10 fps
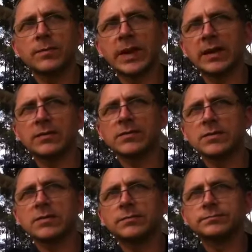means
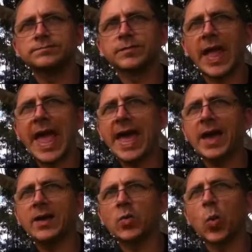
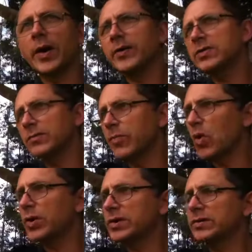and where it's
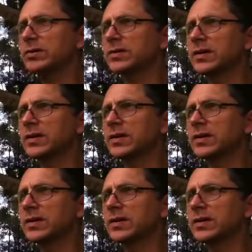important,